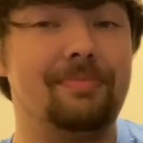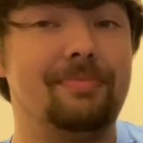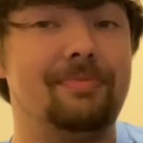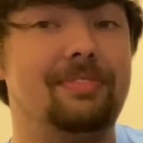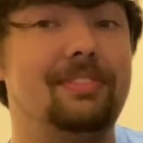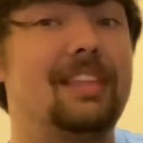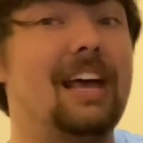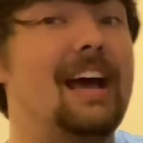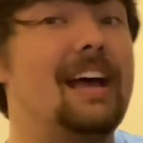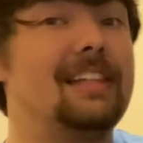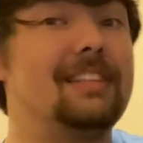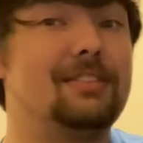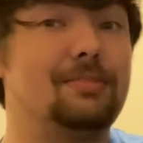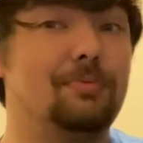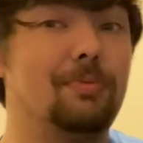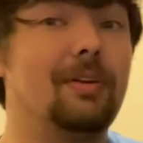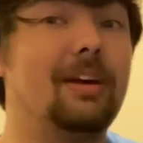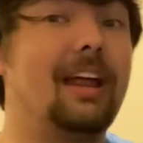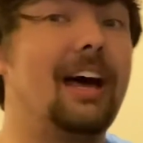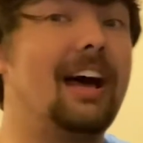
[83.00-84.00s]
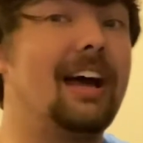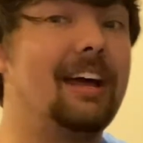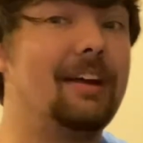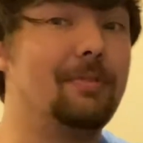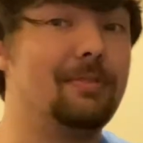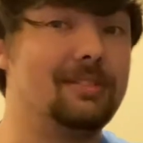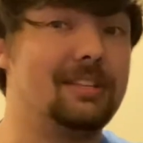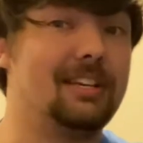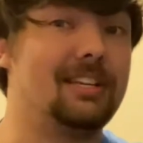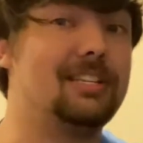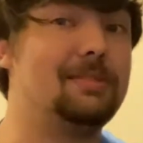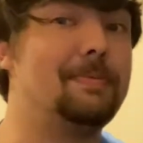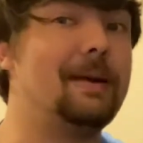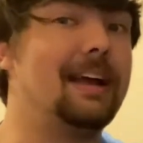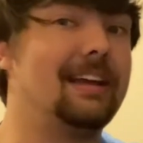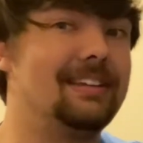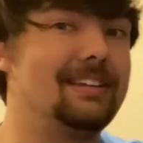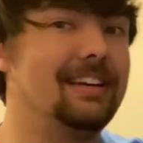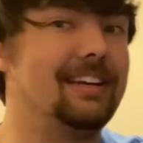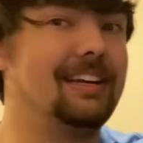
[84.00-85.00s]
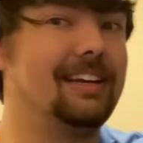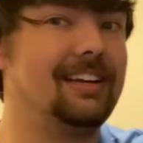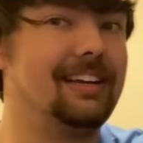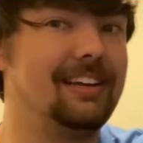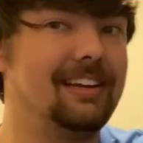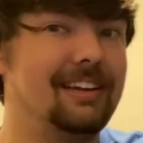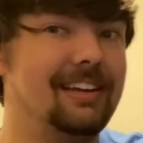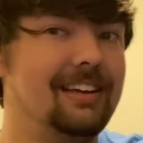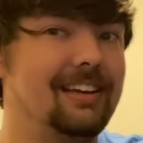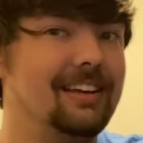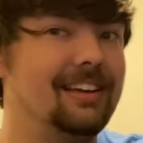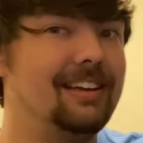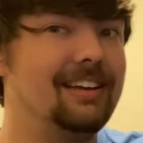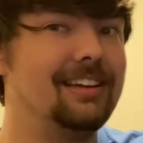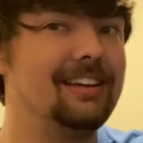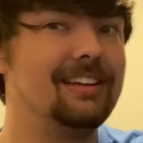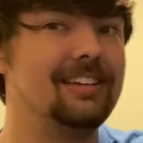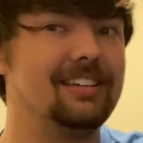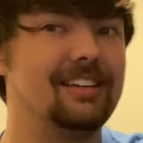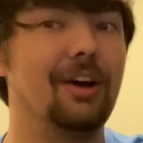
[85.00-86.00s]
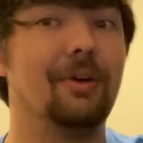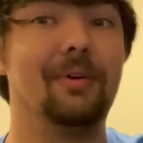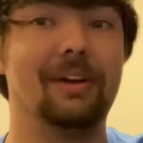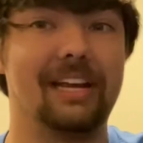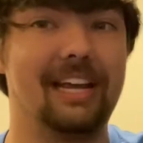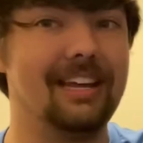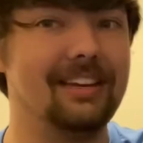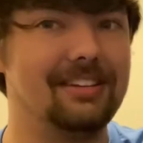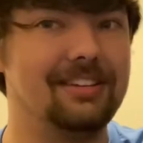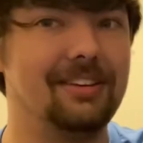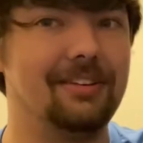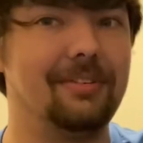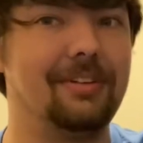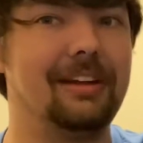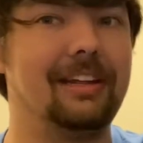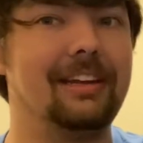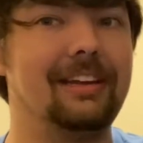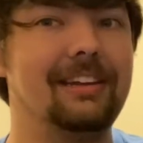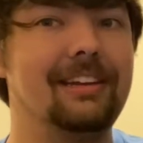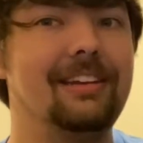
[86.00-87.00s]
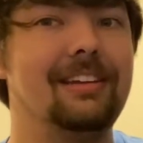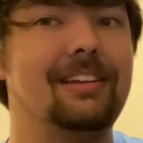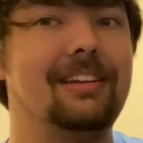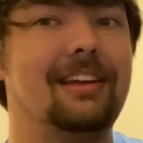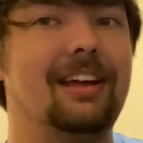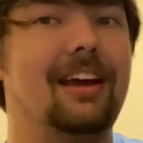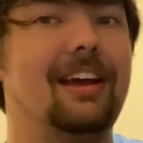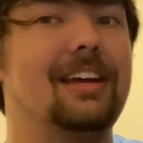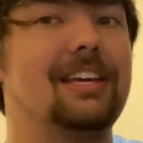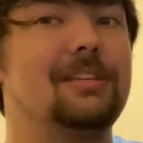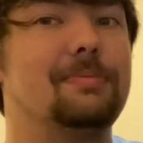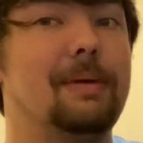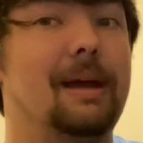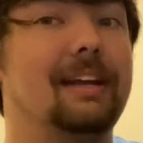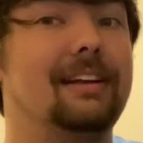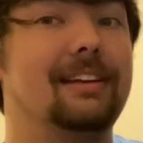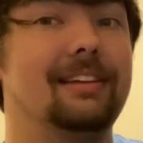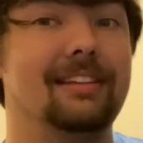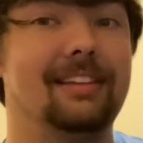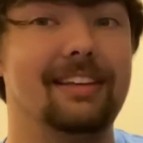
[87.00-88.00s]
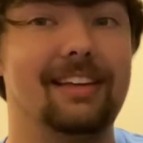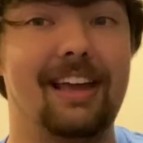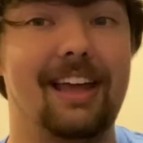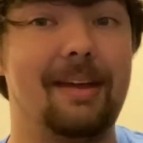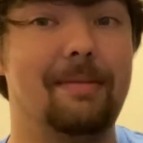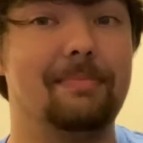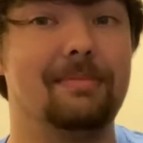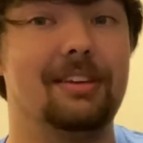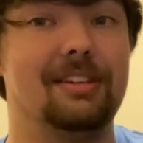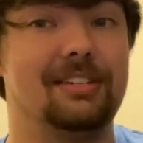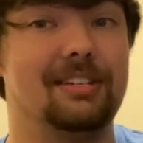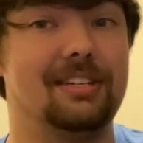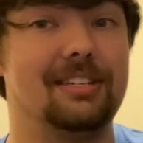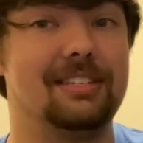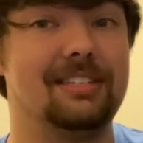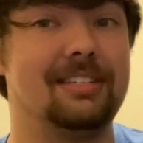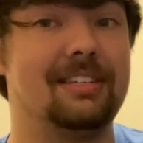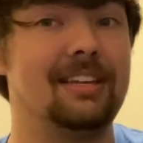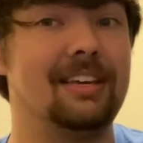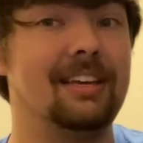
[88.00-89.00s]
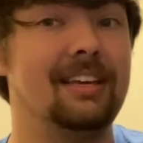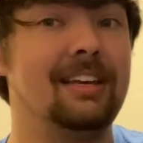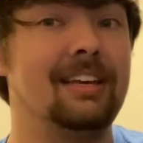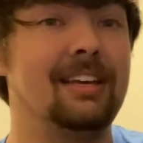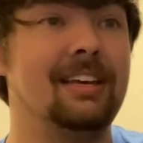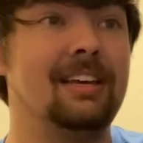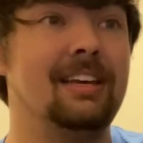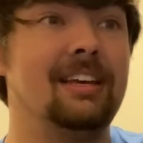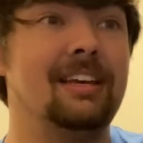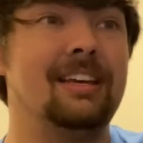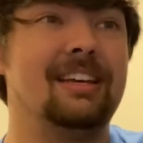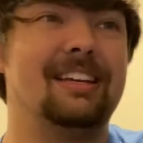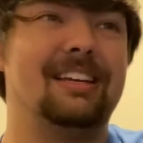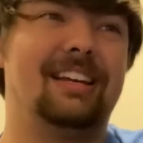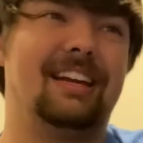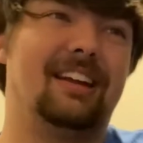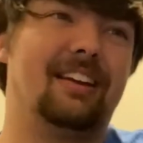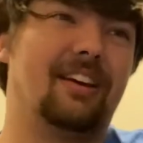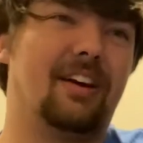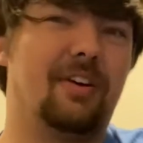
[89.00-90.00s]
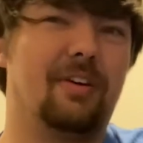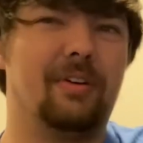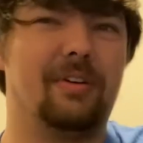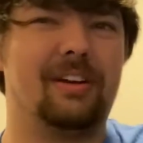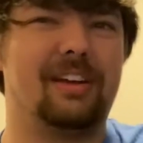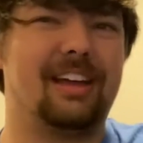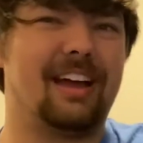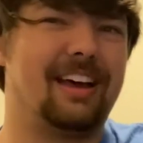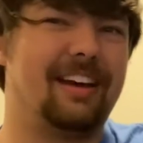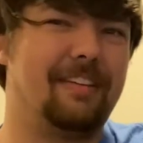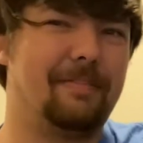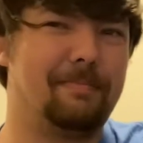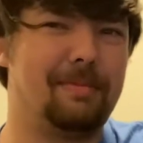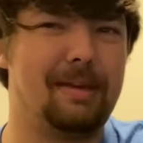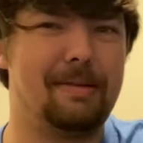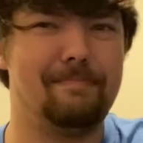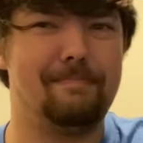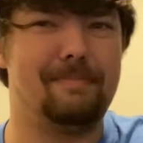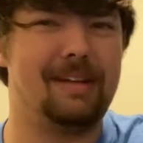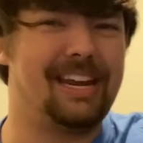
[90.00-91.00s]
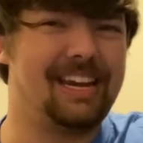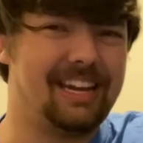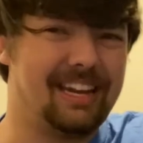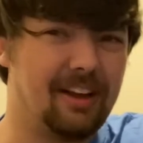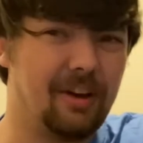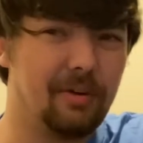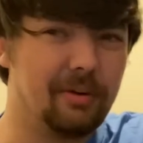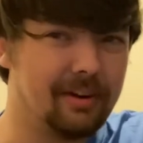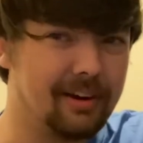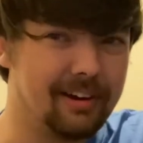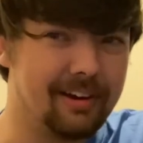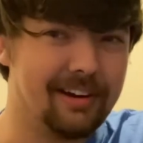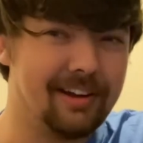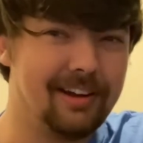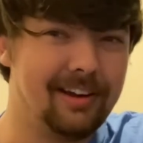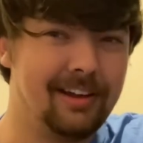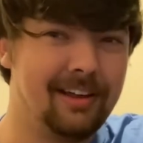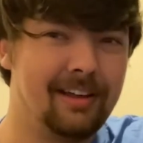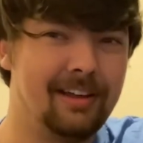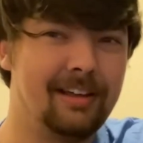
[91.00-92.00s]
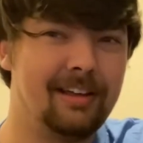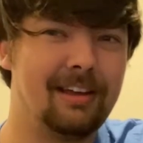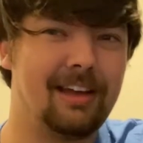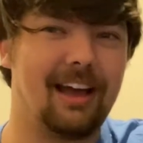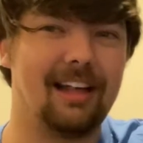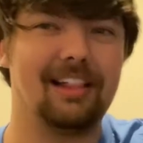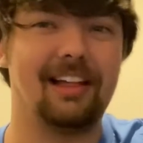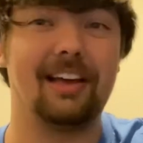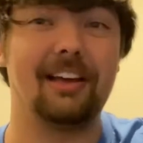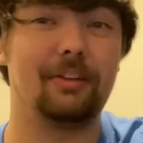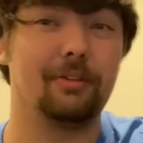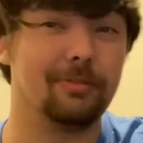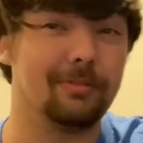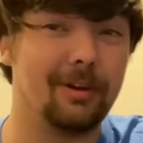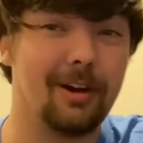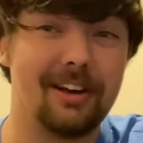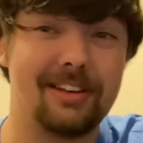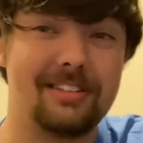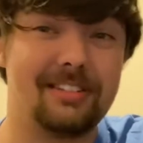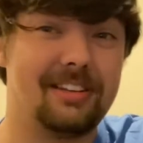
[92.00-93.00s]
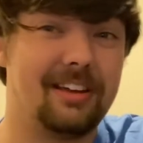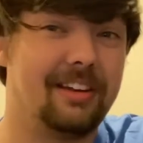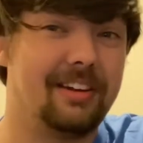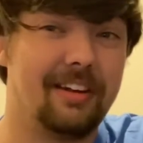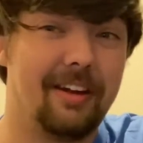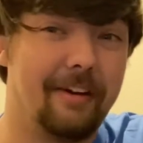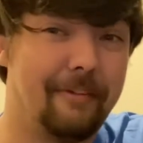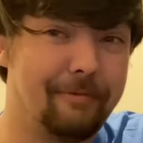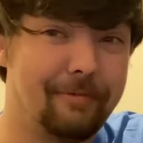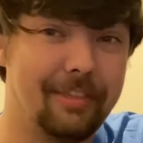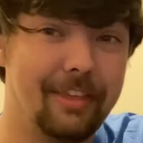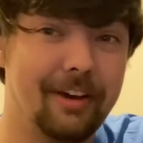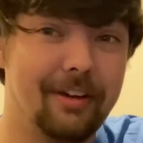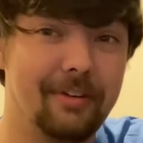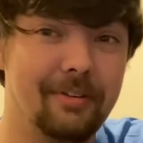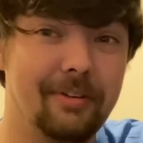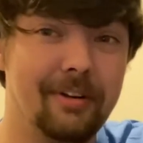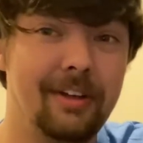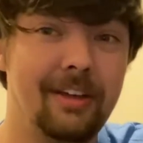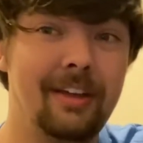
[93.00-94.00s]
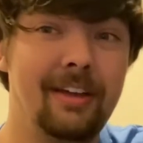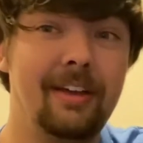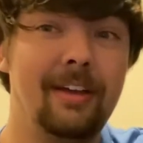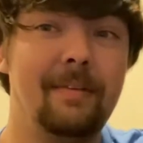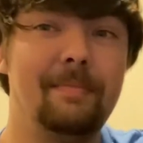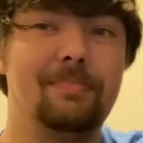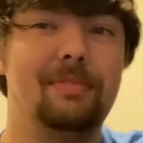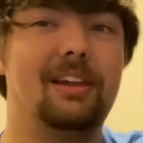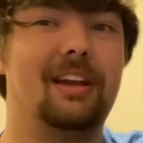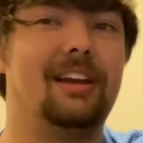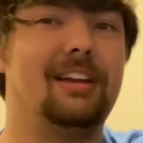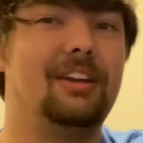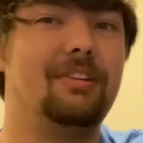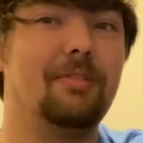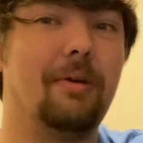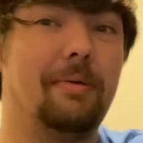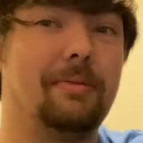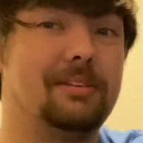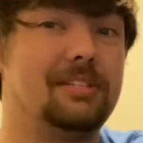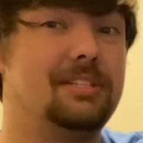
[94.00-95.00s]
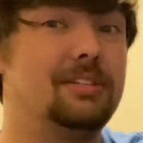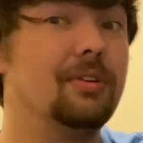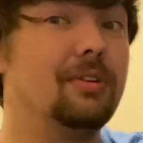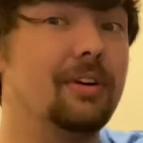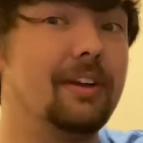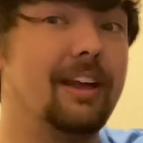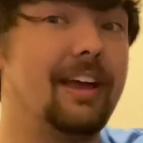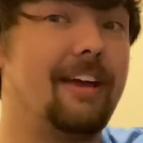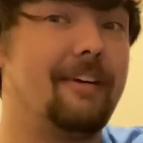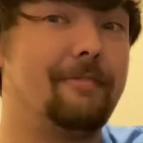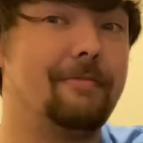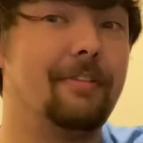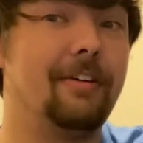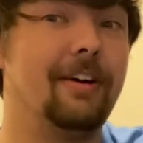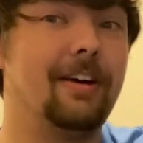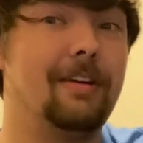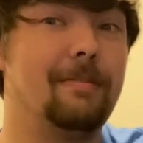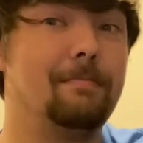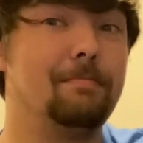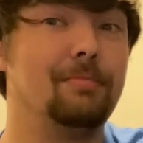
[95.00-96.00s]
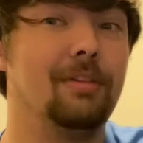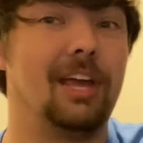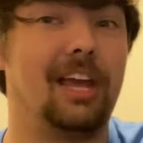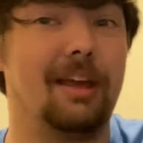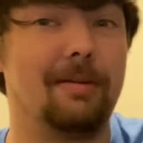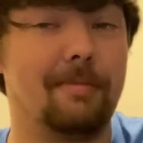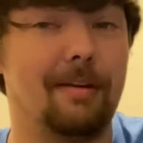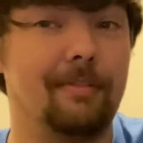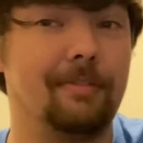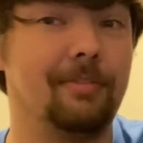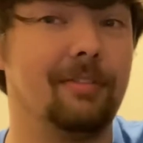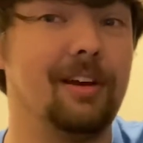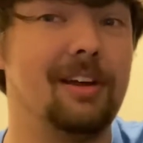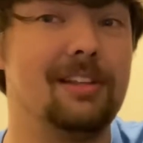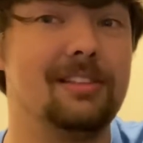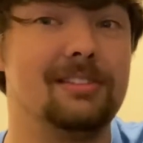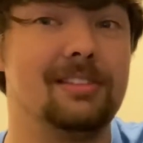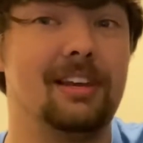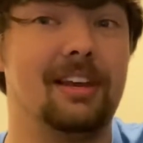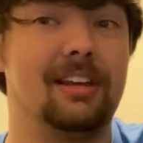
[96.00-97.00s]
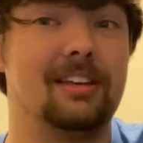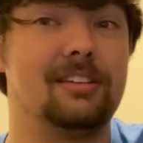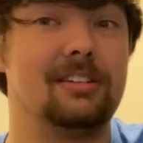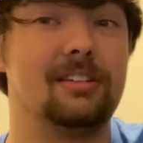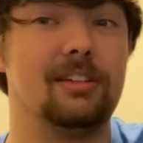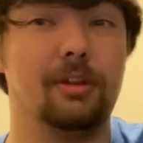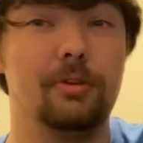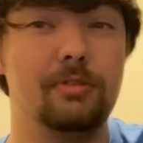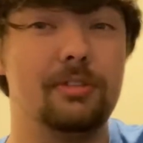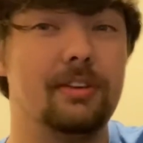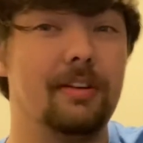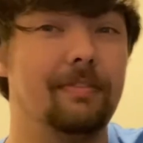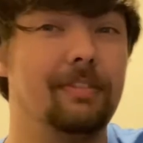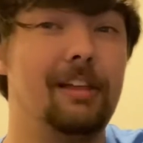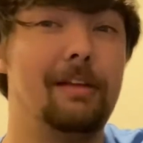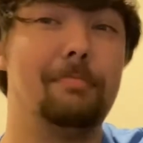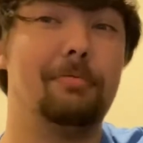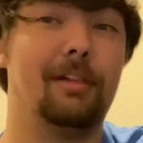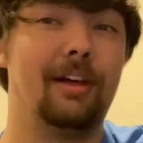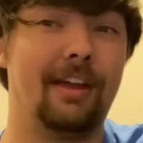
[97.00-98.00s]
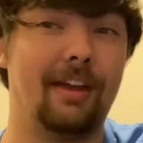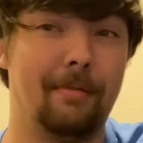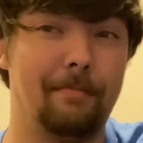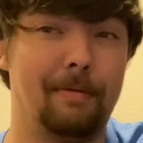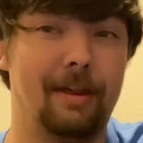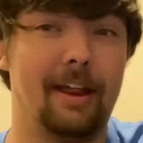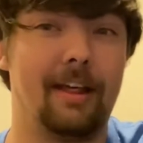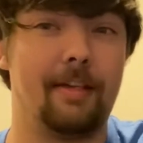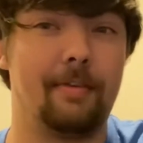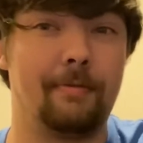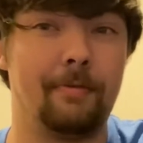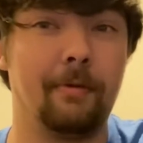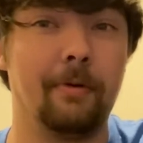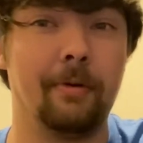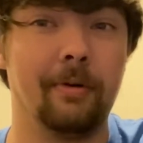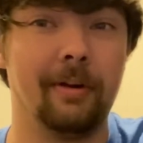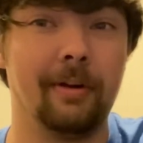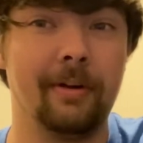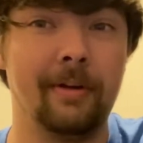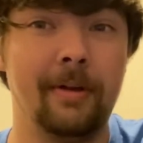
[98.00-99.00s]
that's what I was expecting going into it. I expected the game to just, kind of be mediocre. I like Rust enough, though, that I knew I was still going to have fun playing with my friends that exclusively play on PS4,